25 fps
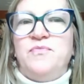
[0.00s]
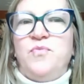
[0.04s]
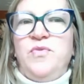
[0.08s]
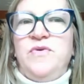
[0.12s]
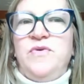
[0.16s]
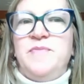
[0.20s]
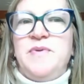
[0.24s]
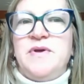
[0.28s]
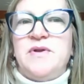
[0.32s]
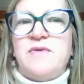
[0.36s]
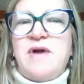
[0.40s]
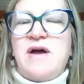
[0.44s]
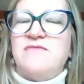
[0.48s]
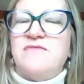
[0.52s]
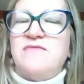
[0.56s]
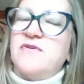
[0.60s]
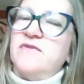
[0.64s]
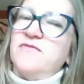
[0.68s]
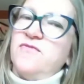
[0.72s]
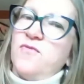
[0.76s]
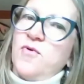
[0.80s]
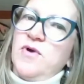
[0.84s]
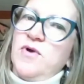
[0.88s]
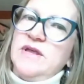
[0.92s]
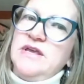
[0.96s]
we've been around for
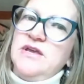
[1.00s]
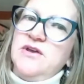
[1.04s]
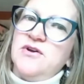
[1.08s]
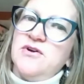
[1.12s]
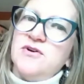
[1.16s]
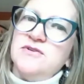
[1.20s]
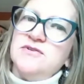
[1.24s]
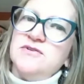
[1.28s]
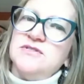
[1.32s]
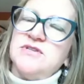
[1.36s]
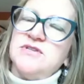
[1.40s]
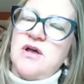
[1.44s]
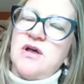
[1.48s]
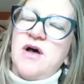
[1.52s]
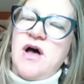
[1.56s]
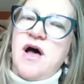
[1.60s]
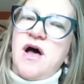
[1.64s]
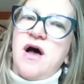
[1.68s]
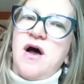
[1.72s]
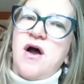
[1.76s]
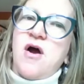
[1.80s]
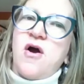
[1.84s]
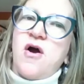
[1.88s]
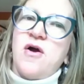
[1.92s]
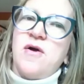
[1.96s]
40 years.
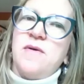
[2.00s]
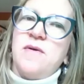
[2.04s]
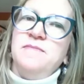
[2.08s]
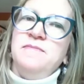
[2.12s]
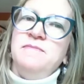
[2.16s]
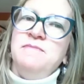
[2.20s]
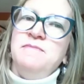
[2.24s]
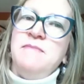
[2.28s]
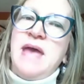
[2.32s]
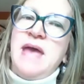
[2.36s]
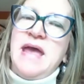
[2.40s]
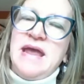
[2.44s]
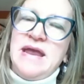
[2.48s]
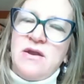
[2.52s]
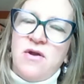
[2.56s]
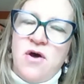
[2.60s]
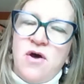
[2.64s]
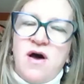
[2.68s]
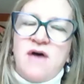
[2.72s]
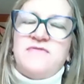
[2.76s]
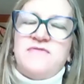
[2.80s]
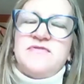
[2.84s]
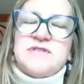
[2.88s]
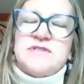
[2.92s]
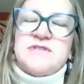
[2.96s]
Our main
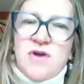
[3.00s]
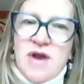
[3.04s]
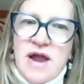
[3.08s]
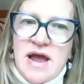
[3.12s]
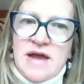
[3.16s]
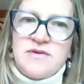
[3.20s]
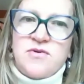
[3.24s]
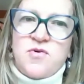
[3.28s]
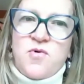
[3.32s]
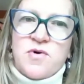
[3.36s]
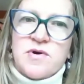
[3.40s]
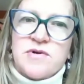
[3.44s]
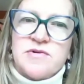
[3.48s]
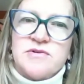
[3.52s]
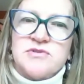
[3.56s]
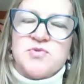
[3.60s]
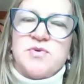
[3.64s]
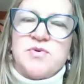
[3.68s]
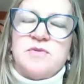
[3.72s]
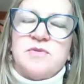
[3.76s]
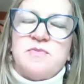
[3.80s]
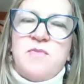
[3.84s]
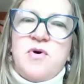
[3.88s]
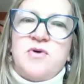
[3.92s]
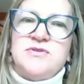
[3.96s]
office, our headquarters
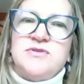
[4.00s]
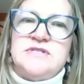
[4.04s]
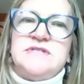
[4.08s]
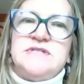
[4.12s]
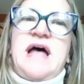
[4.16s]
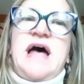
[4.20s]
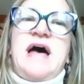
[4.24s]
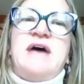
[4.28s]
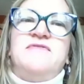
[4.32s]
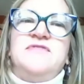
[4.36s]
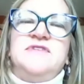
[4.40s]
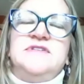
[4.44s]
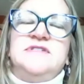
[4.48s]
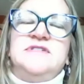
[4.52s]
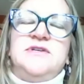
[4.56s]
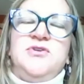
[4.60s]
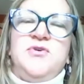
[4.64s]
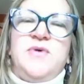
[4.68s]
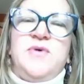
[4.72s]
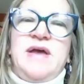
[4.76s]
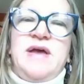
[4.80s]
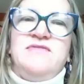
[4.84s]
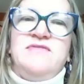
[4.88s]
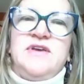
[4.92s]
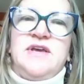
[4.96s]
with most staff, is in
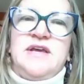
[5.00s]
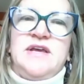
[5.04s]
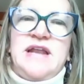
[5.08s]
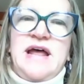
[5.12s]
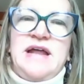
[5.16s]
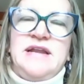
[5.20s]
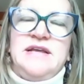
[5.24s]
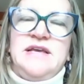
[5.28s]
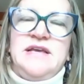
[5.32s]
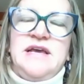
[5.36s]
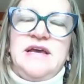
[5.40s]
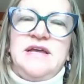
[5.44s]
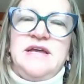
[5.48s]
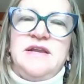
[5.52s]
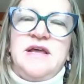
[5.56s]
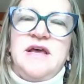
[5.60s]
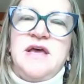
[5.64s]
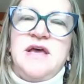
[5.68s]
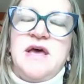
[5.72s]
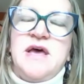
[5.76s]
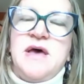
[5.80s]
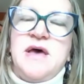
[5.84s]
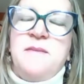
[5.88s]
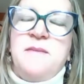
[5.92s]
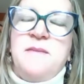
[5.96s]
New Haven, Connecticut.
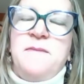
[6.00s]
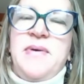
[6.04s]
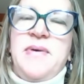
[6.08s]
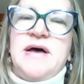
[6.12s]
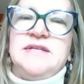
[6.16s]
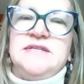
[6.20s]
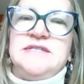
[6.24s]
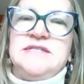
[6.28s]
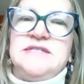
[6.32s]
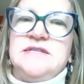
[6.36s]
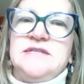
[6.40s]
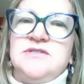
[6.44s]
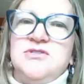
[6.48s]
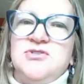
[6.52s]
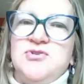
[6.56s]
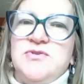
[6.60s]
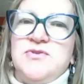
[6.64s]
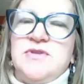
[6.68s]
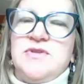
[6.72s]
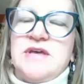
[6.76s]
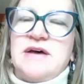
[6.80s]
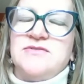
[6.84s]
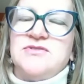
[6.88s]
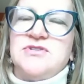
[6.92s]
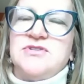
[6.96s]
But since
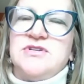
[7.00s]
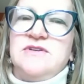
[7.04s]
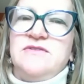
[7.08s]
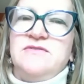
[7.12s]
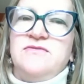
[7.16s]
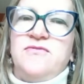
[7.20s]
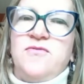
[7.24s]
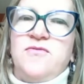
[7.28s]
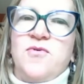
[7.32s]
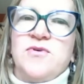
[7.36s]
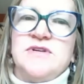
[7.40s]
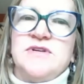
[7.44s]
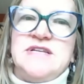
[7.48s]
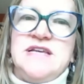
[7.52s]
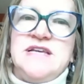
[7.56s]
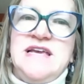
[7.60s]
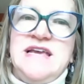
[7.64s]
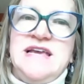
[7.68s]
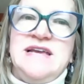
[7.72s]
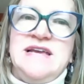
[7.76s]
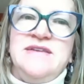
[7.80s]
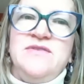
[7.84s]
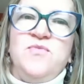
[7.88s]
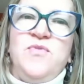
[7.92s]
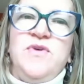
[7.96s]

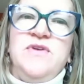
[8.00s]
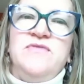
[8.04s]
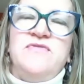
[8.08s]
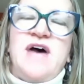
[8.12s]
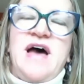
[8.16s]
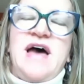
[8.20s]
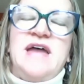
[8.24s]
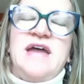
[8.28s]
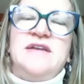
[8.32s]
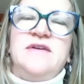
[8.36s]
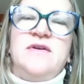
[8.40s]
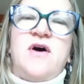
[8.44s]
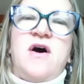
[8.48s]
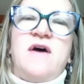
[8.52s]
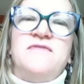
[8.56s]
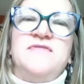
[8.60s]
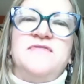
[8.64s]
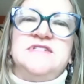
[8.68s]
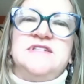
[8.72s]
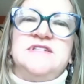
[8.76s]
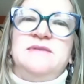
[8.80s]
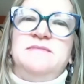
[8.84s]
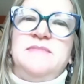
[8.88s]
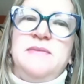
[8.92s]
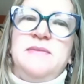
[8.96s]
2014, we've had an
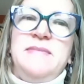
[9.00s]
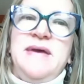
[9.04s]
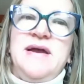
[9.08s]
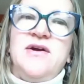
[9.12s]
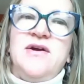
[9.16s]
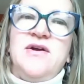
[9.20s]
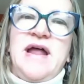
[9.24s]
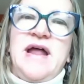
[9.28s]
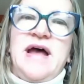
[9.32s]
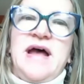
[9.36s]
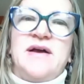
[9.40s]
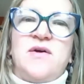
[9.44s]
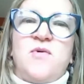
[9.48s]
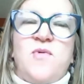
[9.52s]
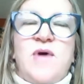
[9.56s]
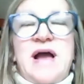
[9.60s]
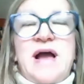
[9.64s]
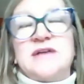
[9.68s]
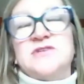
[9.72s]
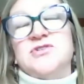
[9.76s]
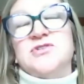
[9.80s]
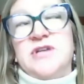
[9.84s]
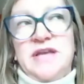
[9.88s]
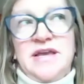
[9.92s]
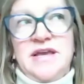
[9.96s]
office in Mamaroneck. We're
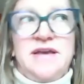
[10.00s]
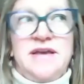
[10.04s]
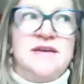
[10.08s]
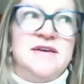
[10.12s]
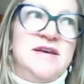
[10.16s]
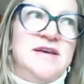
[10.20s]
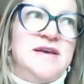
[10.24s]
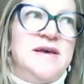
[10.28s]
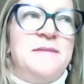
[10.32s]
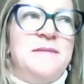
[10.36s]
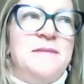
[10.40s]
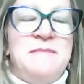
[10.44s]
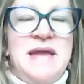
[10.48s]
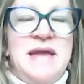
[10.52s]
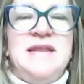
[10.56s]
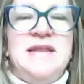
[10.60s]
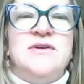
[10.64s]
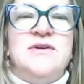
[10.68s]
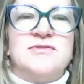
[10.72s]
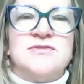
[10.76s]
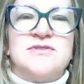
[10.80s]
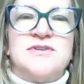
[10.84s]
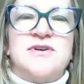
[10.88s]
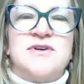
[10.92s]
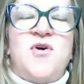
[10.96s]
actually, many
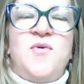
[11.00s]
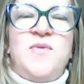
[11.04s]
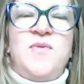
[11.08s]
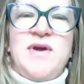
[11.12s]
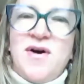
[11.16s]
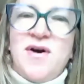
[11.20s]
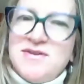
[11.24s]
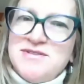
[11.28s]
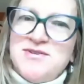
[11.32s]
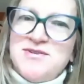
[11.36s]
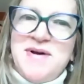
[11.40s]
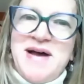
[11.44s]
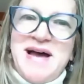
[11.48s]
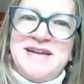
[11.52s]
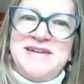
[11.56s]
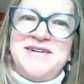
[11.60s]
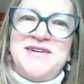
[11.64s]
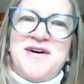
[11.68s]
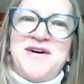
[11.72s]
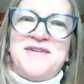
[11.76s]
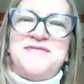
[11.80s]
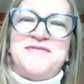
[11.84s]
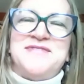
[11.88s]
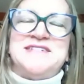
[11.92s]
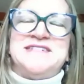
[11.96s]
years ago, we also had an
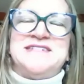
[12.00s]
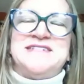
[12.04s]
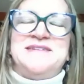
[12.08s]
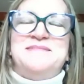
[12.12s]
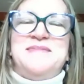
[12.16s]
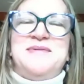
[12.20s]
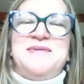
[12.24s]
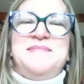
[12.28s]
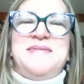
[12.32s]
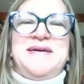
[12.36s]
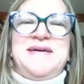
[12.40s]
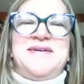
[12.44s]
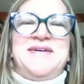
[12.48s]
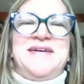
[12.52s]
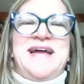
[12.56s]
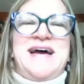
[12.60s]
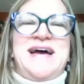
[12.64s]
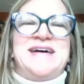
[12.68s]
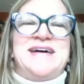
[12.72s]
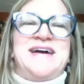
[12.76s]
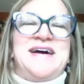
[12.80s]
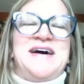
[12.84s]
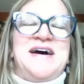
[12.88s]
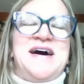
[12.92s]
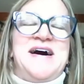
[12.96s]
office in
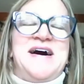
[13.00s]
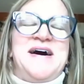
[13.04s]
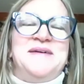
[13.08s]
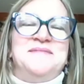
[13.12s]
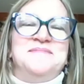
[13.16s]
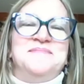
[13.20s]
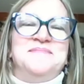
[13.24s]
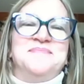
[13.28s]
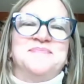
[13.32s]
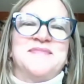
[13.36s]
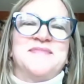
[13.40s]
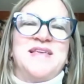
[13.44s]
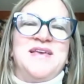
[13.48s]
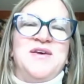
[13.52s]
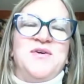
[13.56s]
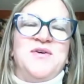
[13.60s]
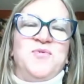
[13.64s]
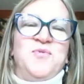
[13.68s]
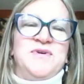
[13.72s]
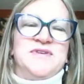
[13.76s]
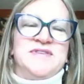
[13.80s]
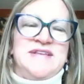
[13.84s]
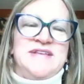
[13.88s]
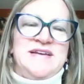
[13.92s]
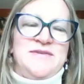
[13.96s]
Mamaroneck,
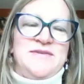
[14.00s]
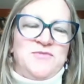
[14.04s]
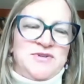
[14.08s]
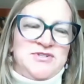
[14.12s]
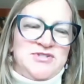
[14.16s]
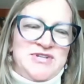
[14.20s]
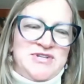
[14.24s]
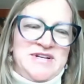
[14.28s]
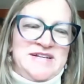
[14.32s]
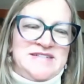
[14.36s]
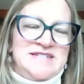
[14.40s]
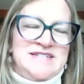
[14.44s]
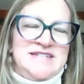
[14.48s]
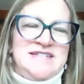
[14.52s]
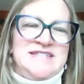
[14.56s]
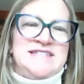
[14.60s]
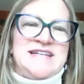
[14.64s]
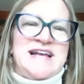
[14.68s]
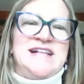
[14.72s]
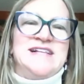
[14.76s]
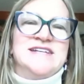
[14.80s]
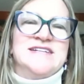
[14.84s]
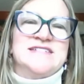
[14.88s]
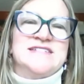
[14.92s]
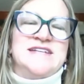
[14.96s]
which Nancy
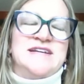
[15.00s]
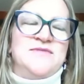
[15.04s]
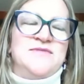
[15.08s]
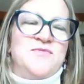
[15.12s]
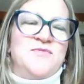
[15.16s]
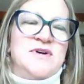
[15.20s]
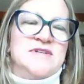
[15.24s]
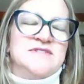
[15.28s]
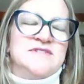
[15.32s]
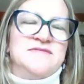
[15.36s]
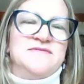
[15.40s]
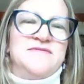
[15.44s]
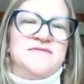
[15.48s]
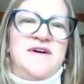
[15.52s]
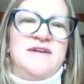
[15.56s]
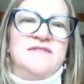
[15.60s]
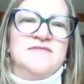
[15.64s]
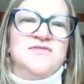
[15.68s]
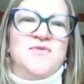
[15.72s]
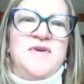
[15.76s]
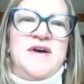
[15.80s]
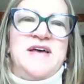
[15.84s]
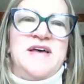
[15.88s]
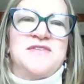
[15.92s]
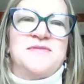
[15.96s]
Seligson was
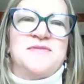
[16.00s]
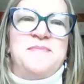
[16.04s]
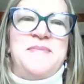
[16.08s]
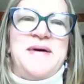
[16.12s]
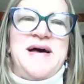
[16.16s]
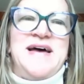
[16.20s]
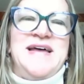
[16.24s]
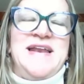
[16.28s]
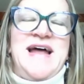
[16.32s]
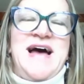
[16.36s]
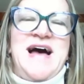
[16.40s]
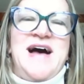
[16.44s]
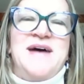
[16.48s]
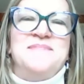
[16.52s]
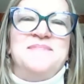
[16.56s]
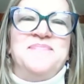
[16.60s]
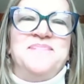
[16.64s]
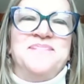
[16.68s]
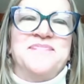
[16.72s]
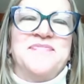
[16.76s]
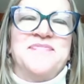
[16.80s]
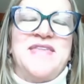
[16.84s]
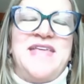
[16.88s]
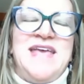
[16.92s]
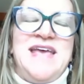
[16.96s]
involved with. But
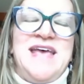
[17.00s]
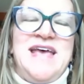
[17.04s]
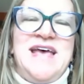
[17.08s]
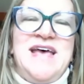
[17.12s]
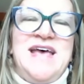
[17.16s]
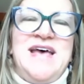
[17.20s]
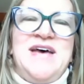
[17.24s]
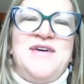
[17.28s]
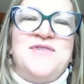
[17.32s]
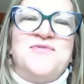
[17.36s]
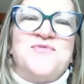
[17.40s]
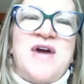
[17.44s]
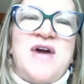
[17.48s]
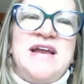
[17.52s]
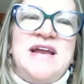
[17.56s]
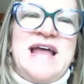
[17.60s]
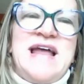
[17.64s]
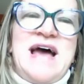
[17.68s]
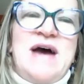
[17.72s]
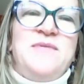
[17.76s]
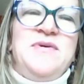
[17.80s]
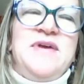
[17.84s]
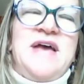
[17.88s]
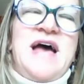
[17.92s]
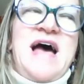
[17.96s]
right
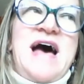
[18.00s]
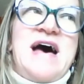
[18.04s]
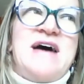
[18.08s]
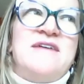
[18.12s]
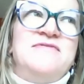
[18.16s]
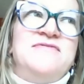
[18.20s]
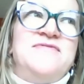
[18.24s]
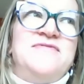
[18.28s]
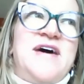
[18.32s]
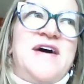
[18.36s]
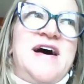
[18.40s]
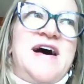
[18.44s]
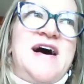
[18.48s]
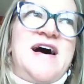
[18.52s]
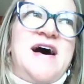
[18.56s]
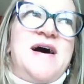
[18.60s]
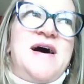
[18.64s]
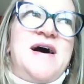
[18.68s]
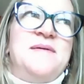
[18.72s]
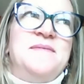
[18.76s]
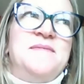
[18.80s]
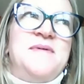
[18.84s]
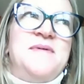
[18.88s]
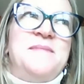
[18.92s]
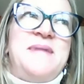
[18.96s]
now we have
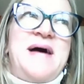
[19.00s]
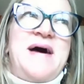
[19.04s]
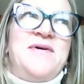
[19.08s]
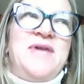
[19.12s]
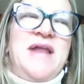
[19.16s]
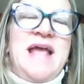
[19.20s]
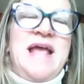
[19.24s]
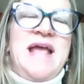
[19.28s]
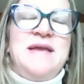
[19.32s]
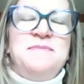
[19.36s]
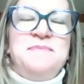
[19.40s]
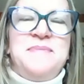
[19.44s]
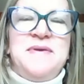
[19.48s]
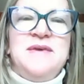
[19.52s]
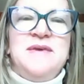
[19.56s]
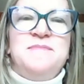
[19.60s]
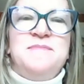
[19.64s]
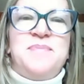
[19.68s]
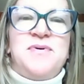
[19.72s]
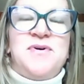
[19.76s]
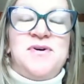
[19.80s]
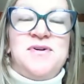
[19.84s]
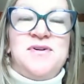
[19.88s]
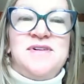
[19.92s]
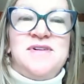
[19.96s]
about 8
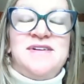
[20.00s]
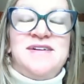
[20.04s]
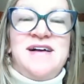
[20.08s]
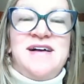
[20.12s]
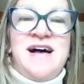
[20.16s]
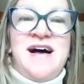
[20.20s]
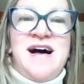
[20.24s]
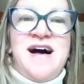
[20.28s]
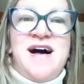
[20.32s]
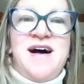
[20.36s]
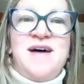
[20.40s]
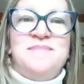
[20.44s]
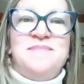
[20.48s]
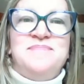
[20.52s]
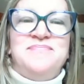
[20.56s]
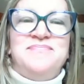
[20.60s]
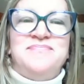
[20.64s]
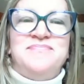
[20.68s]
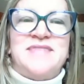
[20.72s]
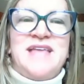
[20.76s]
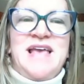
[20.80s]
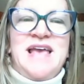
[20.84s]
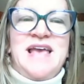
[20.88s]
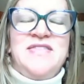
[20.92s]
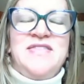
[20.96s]
people
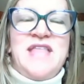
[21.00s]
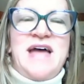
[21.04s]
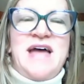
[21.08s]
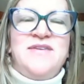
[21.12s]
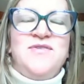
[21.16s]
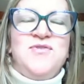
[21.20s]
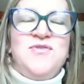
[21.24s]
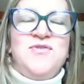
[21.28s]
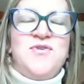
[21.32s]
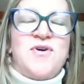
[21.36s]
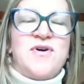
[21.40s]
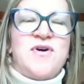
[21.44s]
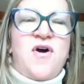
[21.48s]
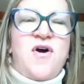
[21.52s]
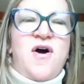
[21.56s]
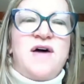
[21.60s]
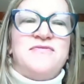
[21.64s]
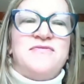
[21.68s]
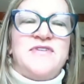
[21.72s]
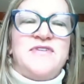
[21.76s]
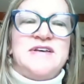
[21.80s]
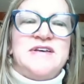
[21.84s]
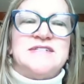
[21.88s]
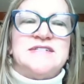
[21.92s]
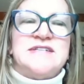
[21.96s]
in that New York
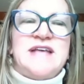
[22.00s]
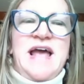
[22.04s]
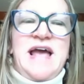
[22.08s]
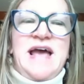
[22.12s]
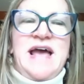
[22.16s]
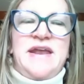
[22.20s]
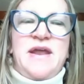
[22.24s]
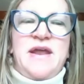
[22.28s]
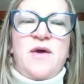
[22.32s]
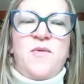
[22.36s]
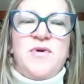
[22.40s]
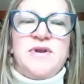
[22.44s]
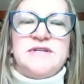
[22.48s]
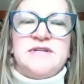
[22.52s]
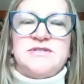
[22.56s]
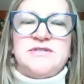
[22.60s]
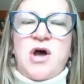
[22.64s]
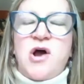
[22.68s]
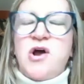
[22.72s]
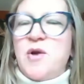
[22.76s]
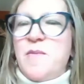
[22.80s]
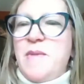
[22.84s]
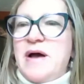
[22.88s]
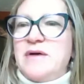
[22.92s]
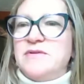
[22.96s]
office. And I wanna
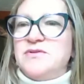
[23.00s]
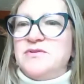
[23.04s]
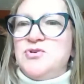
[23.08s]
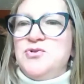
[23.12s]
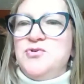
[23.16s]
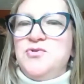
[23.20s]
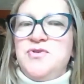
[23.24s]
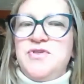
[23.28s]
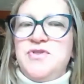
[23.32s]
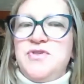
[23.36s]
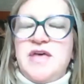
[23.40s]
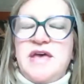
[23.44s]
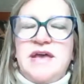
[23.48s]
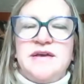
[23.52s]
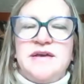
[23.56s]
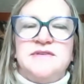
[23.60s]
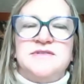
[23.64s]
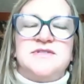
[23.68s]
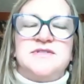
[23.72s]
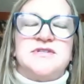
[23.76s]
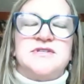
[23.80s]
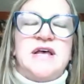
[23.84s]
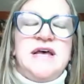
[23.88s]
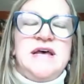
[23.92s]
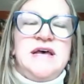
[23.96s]
talk about 2
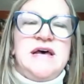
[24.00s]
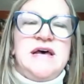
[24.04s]
things